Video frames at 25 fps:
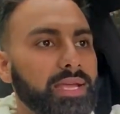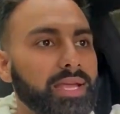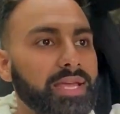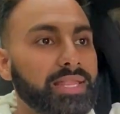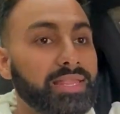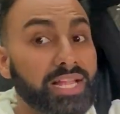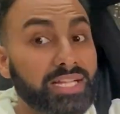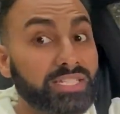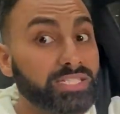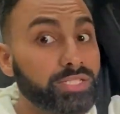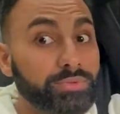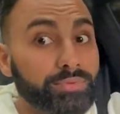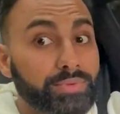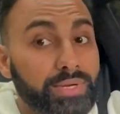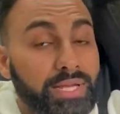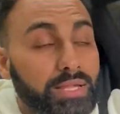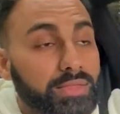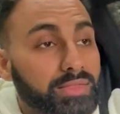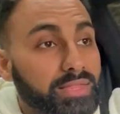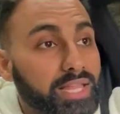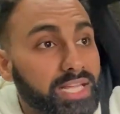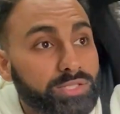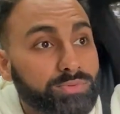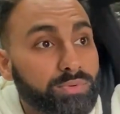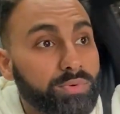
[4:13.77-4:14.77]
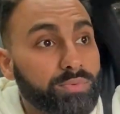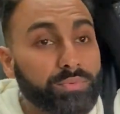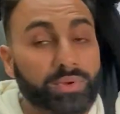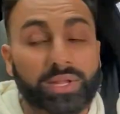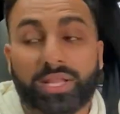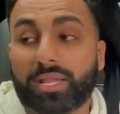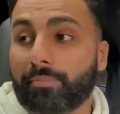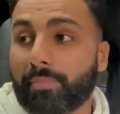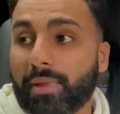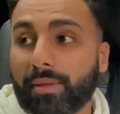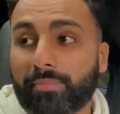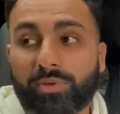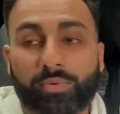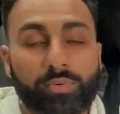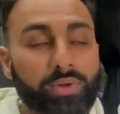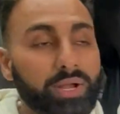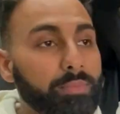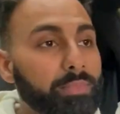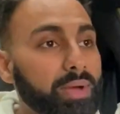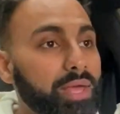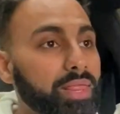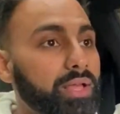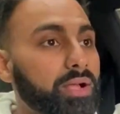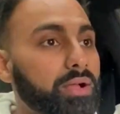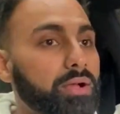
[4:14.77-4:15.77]
And that's what really made me want
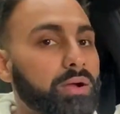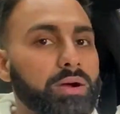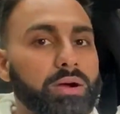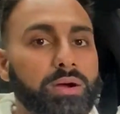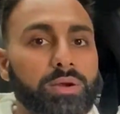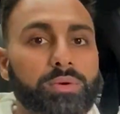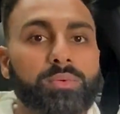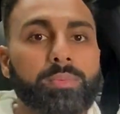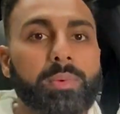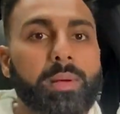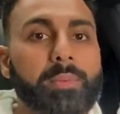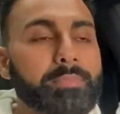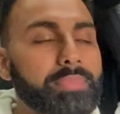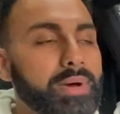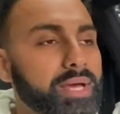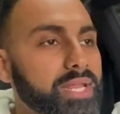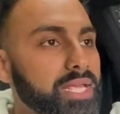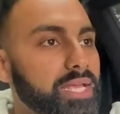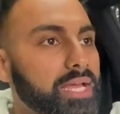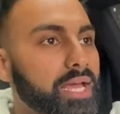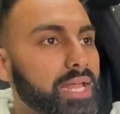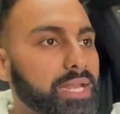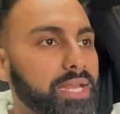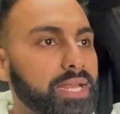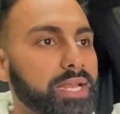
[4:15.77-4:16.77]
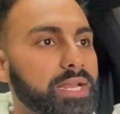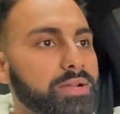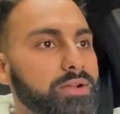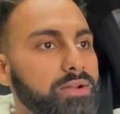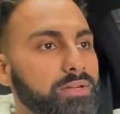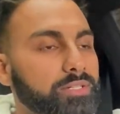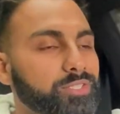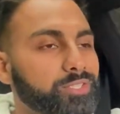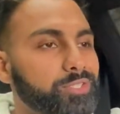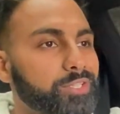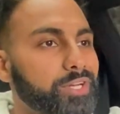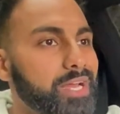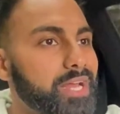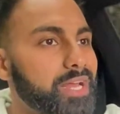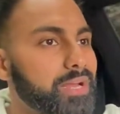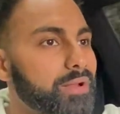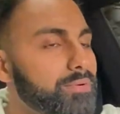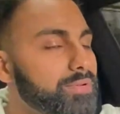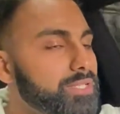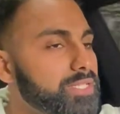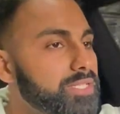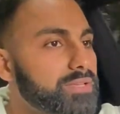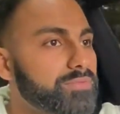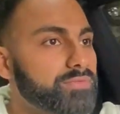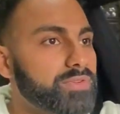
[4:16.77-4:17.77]
to buy the car. When my buddy got it in on trade, I
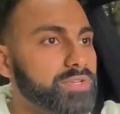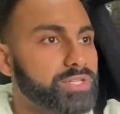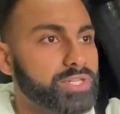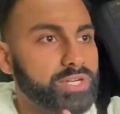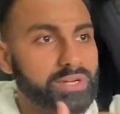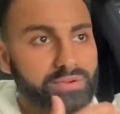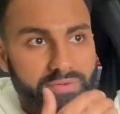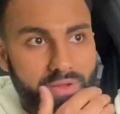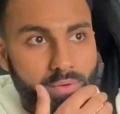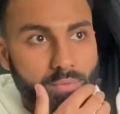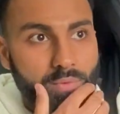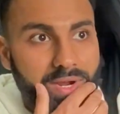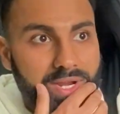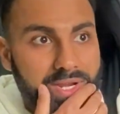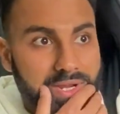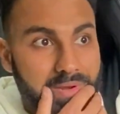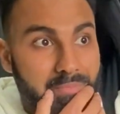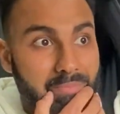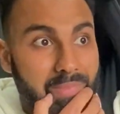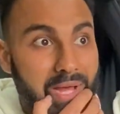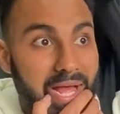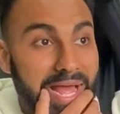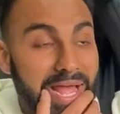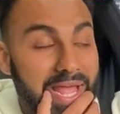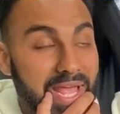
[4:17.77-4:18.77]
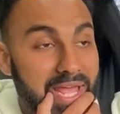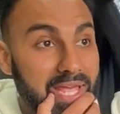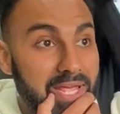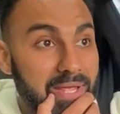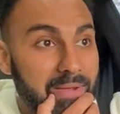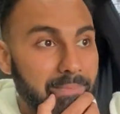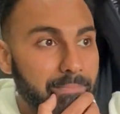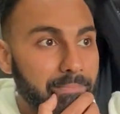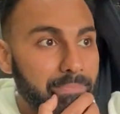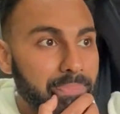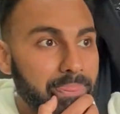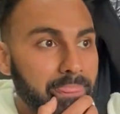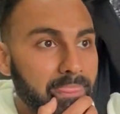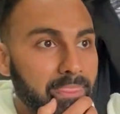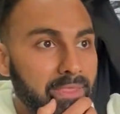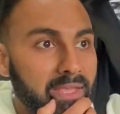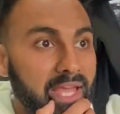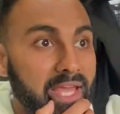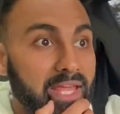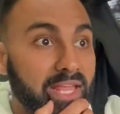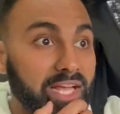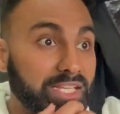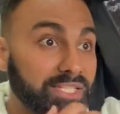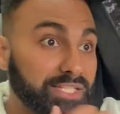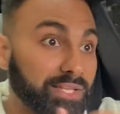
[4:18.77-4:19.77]
wasn't even sure if I wanted to buy it.
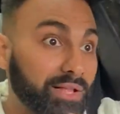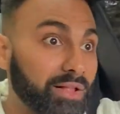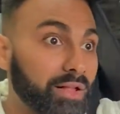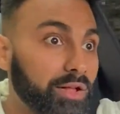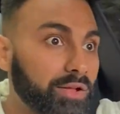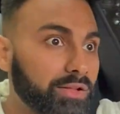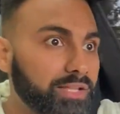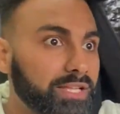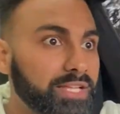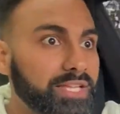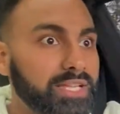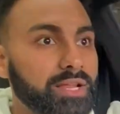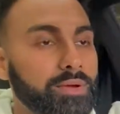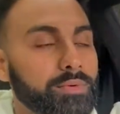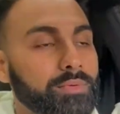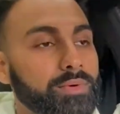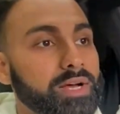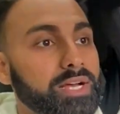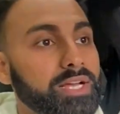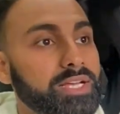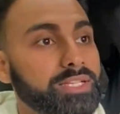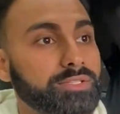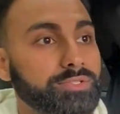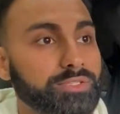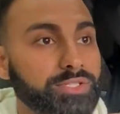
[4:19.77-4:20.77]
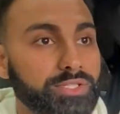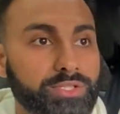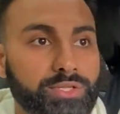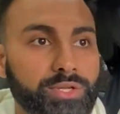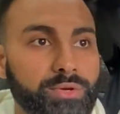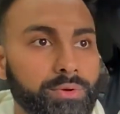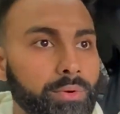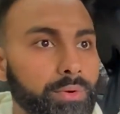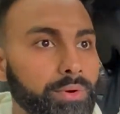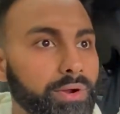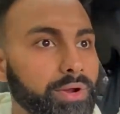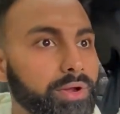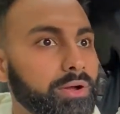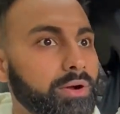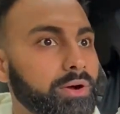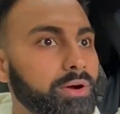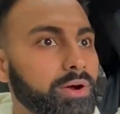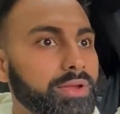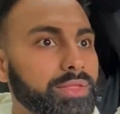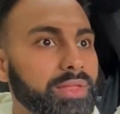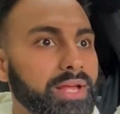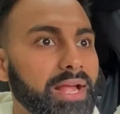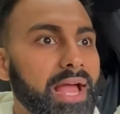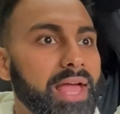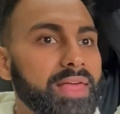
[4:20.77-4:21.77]
And I saw how clean it was. It was a 2-owner
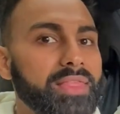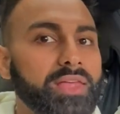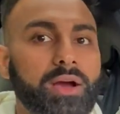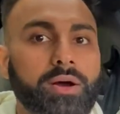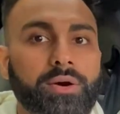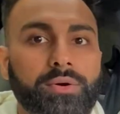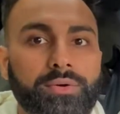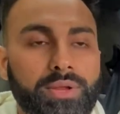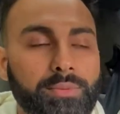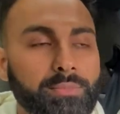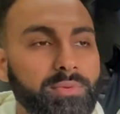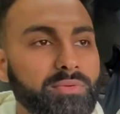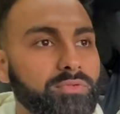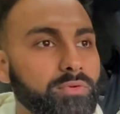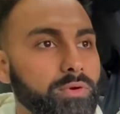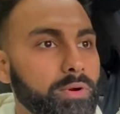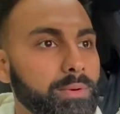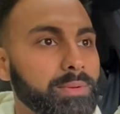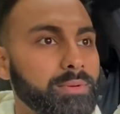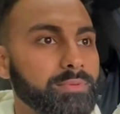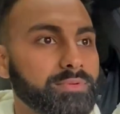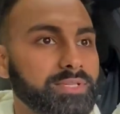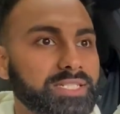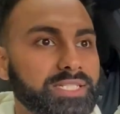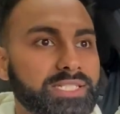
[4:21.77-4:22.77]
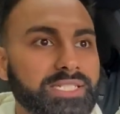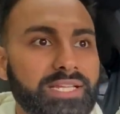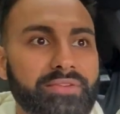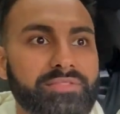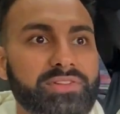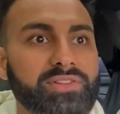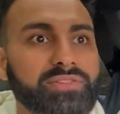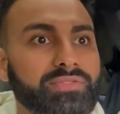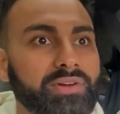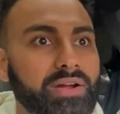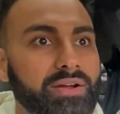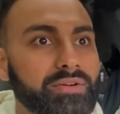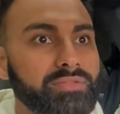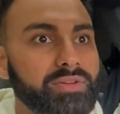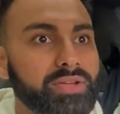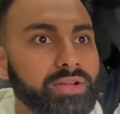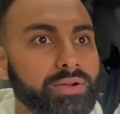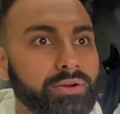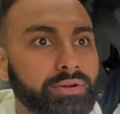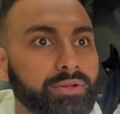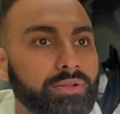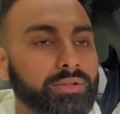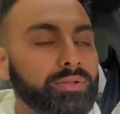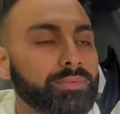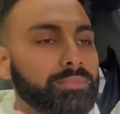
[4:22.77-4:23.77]
car. The guy that owned it before me was a
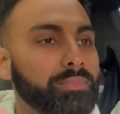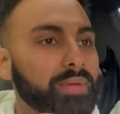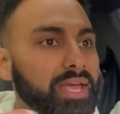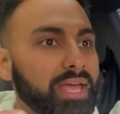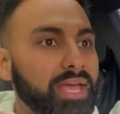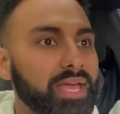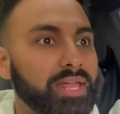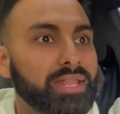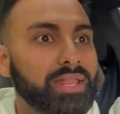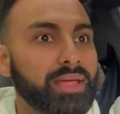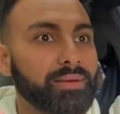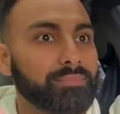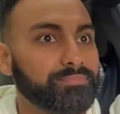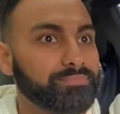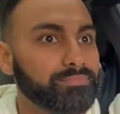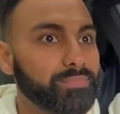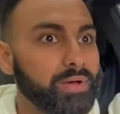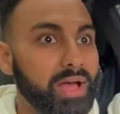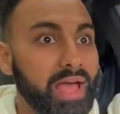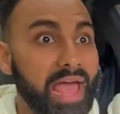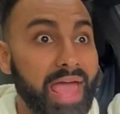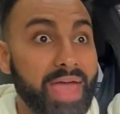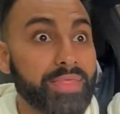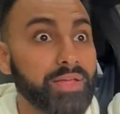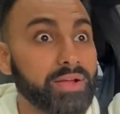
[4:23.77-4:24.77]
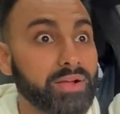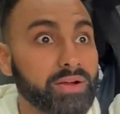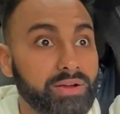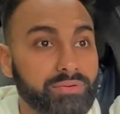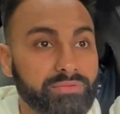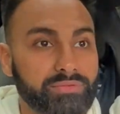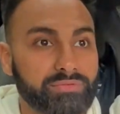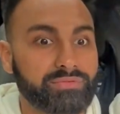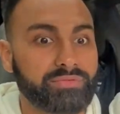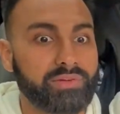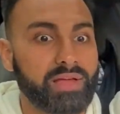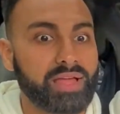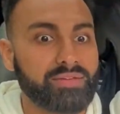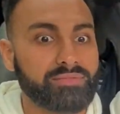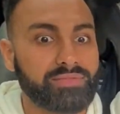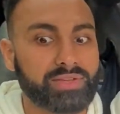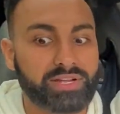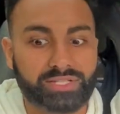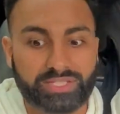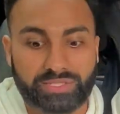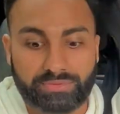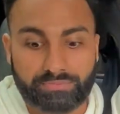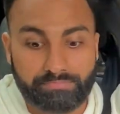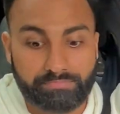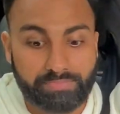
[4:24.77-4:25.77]
75-year-old man that had the car for 5
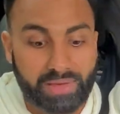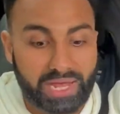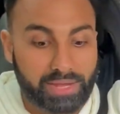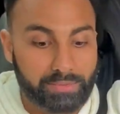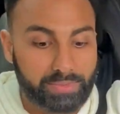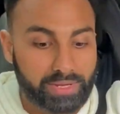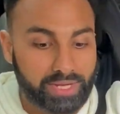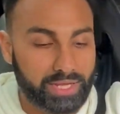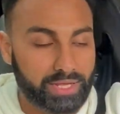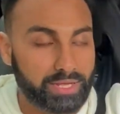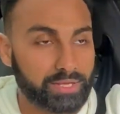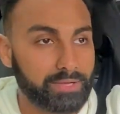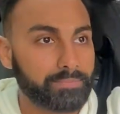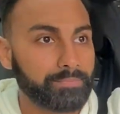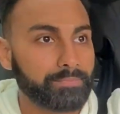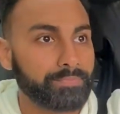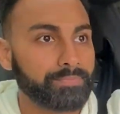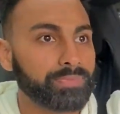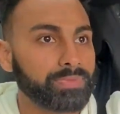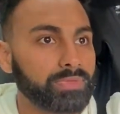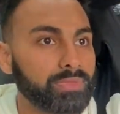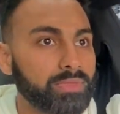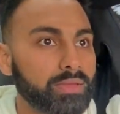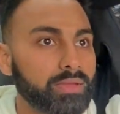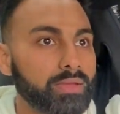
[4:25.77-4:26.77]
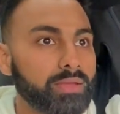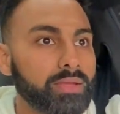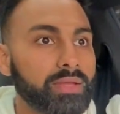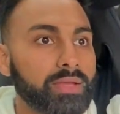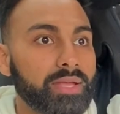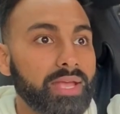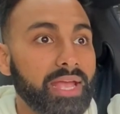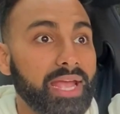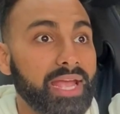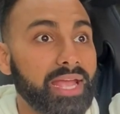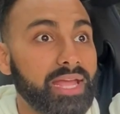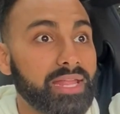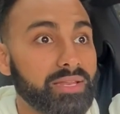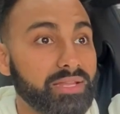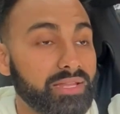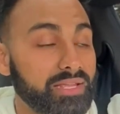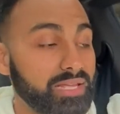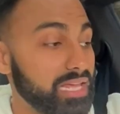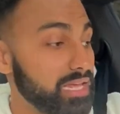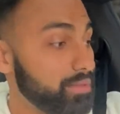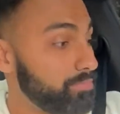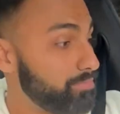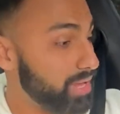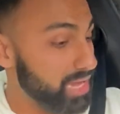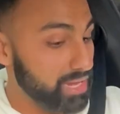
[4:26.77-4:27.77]
years and babied it. And
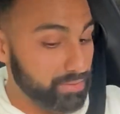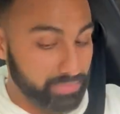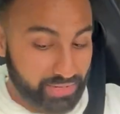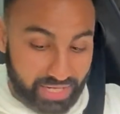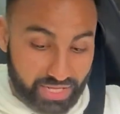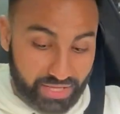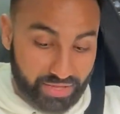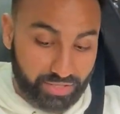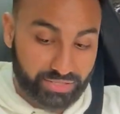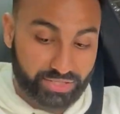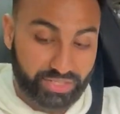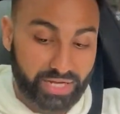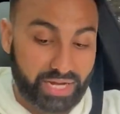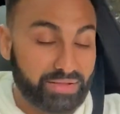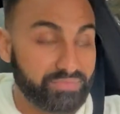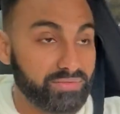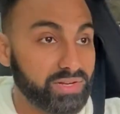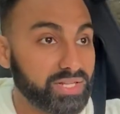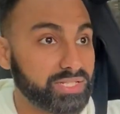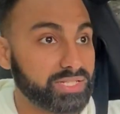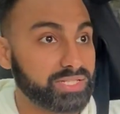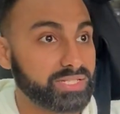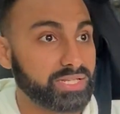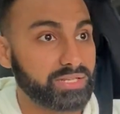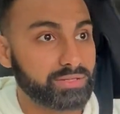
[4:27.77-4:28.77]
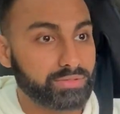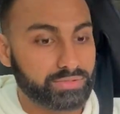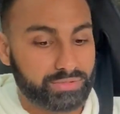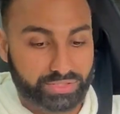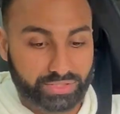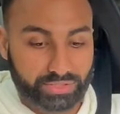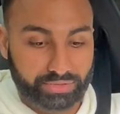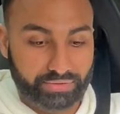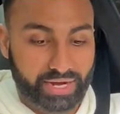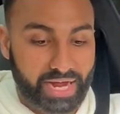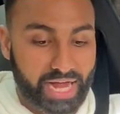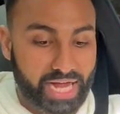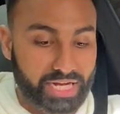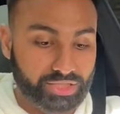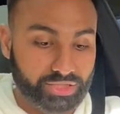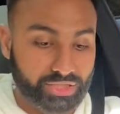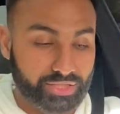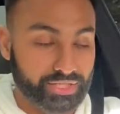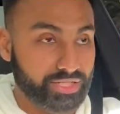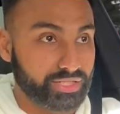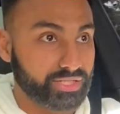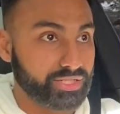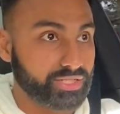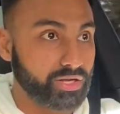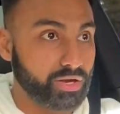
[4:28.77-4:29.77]
he babied it. There's not even a single scratch
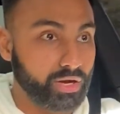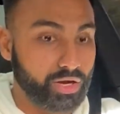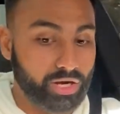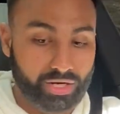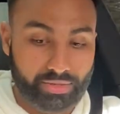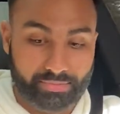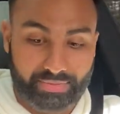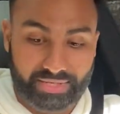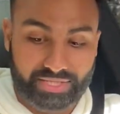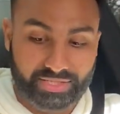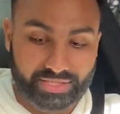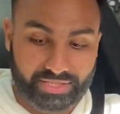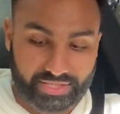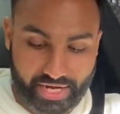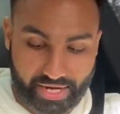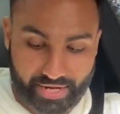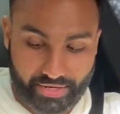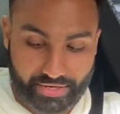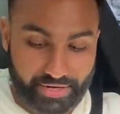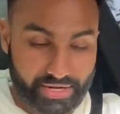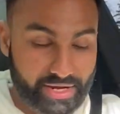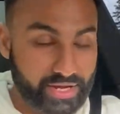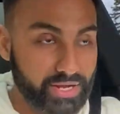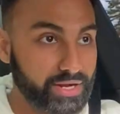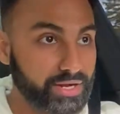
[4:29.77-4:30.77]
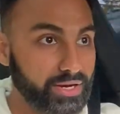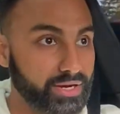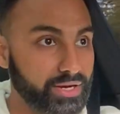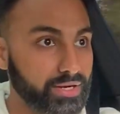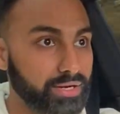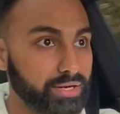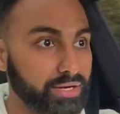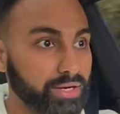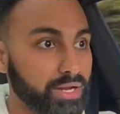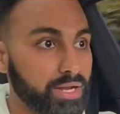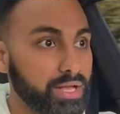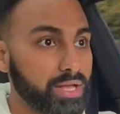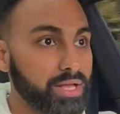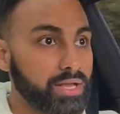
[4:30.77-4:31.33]
on this carbon center here.